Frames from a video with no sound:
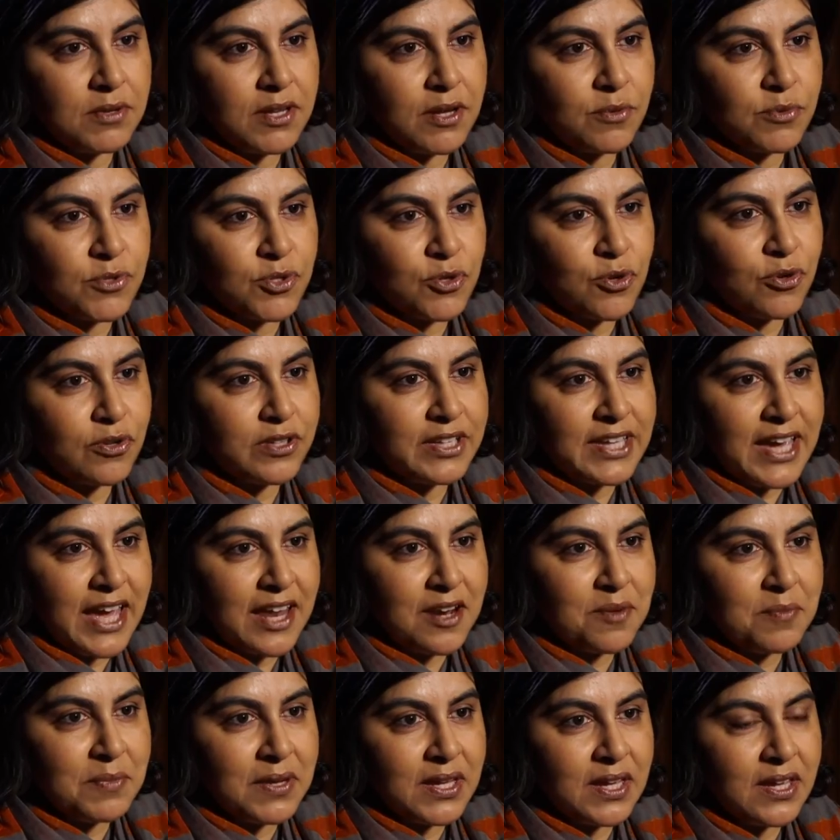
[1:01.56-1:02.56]
I was called the
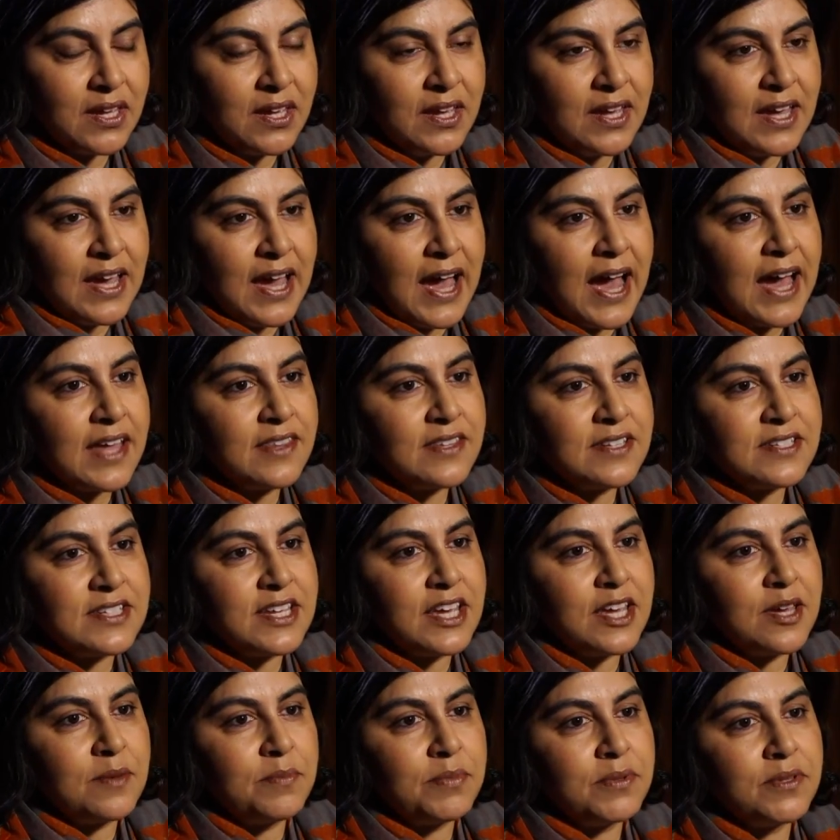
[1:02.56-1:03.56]
enemy at the
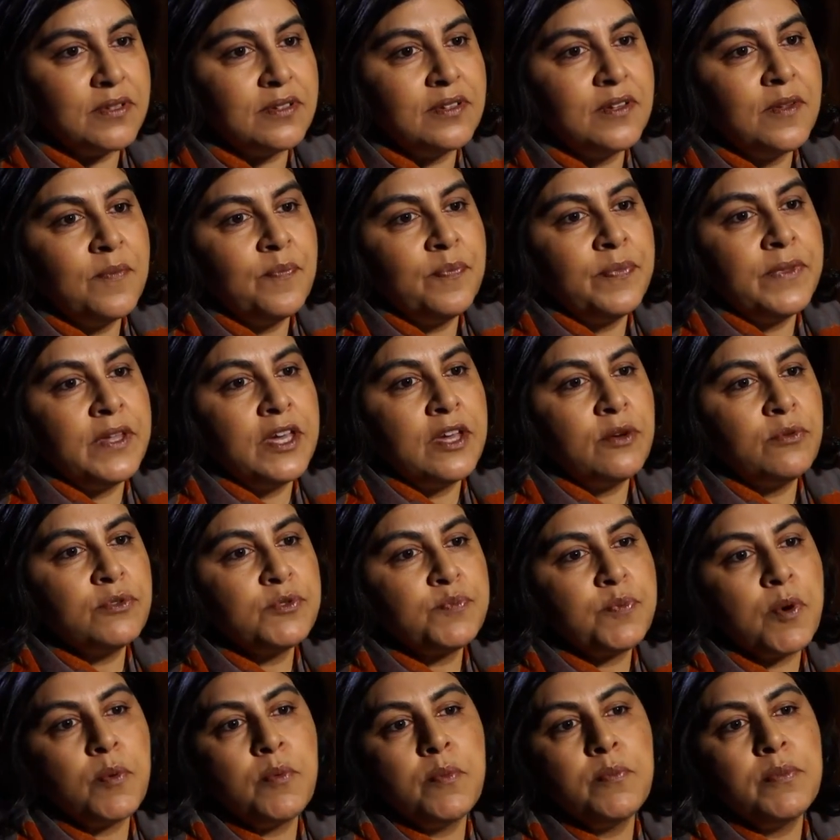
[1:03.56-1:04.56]
table. It was
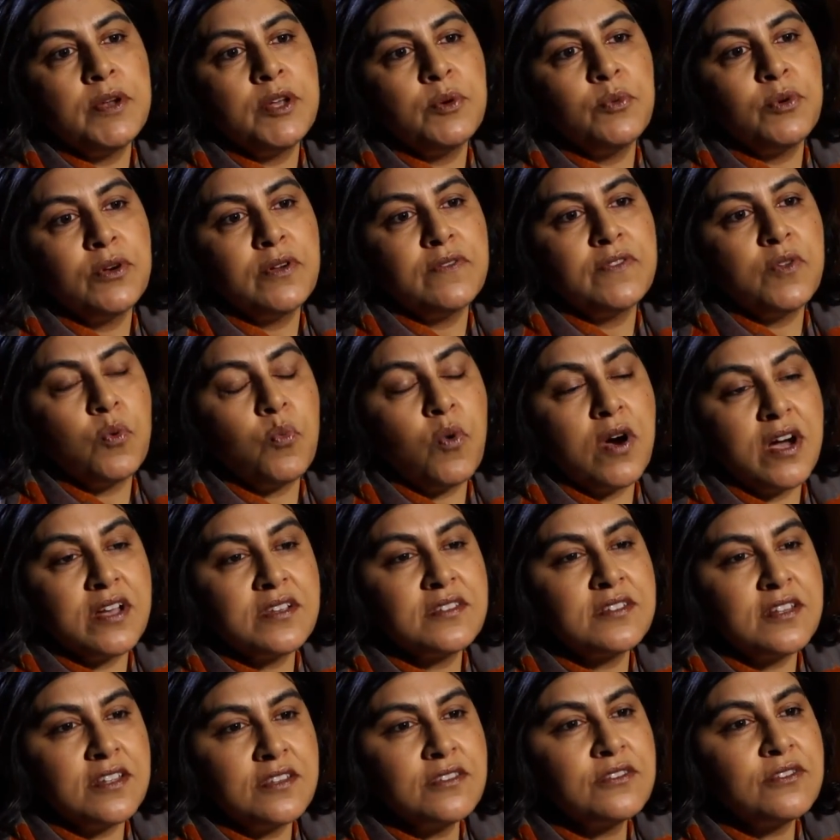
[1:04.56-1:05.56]
probably one of the worst
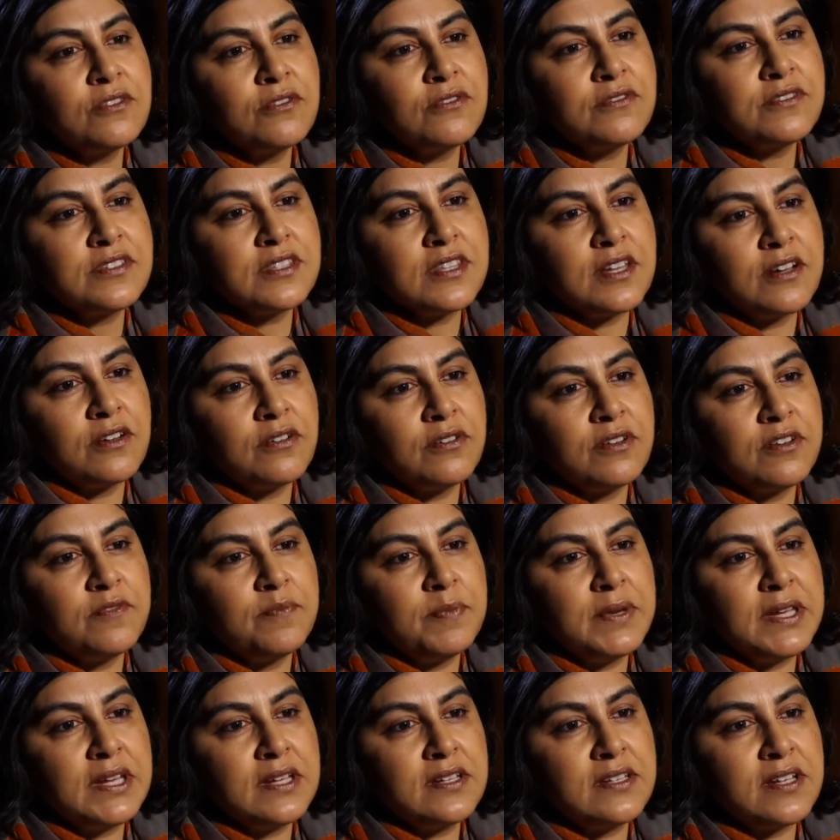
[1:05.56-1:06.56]
insults that could have
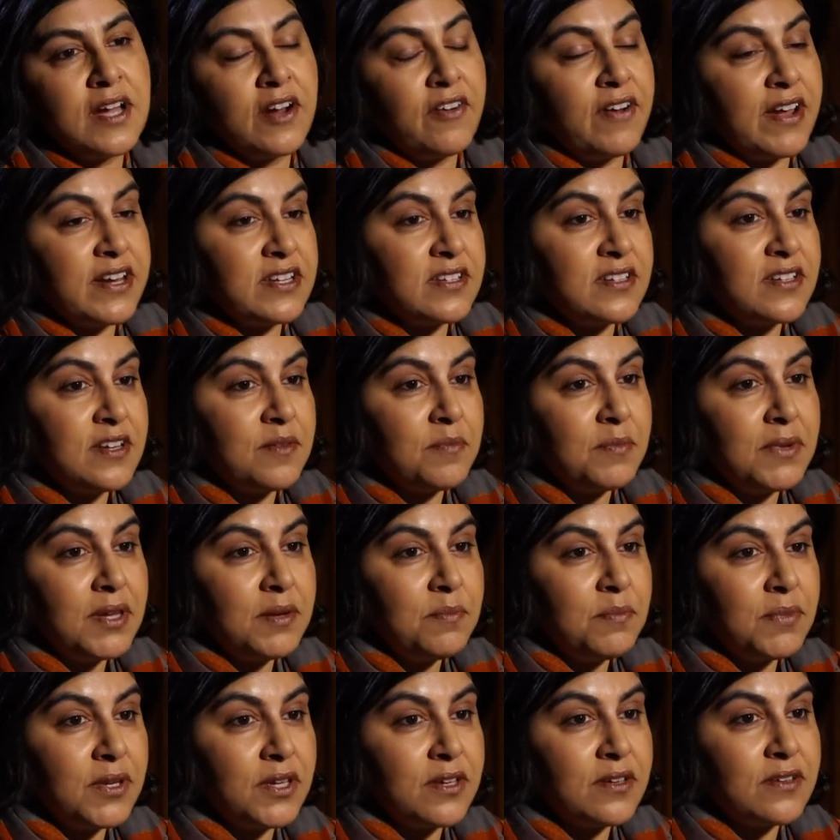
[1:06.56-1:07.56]
been directed at me,
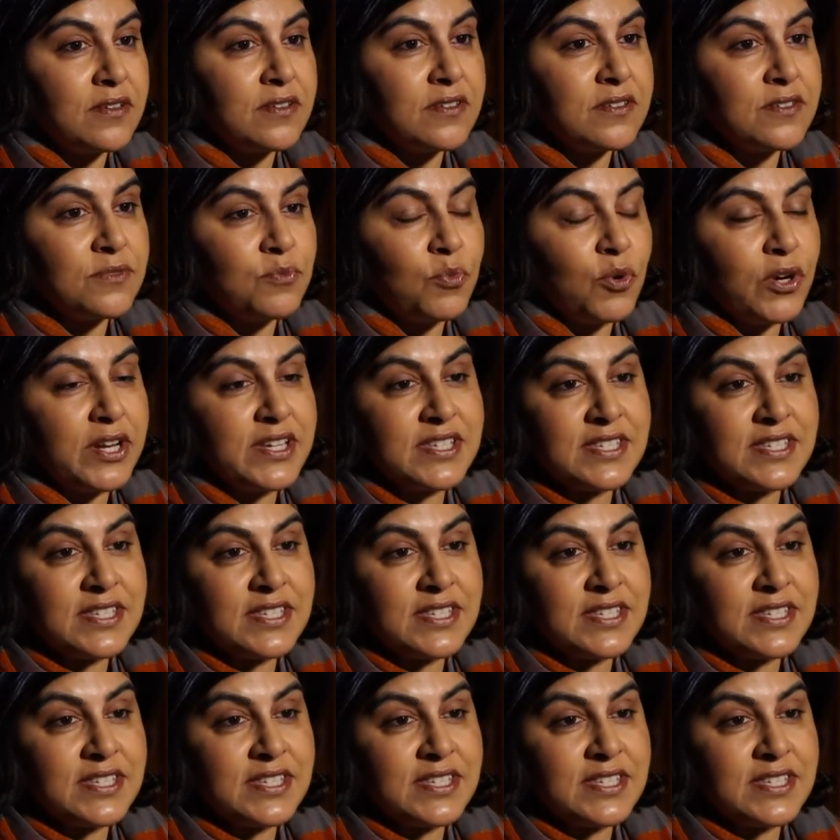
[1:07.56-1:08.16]
because what it